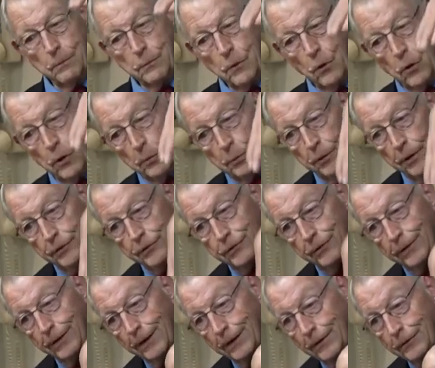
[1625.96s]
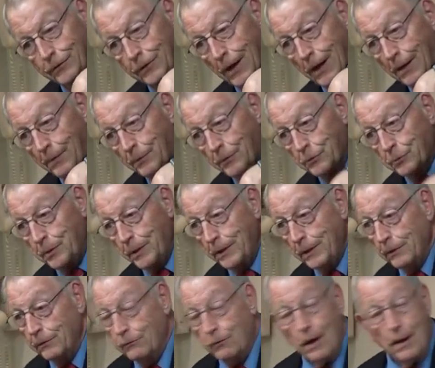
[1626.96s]
up to oil pressure and then as it got up to speed,
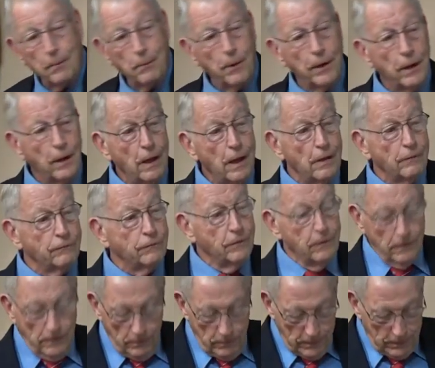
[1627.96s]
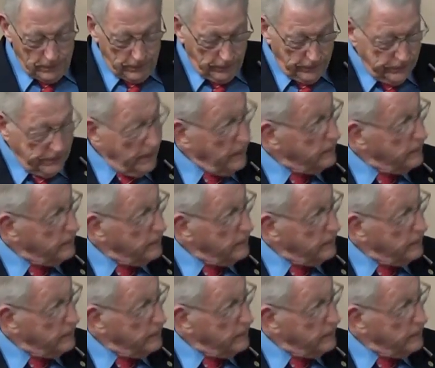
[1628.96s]
it'd drop way off. Well, it turns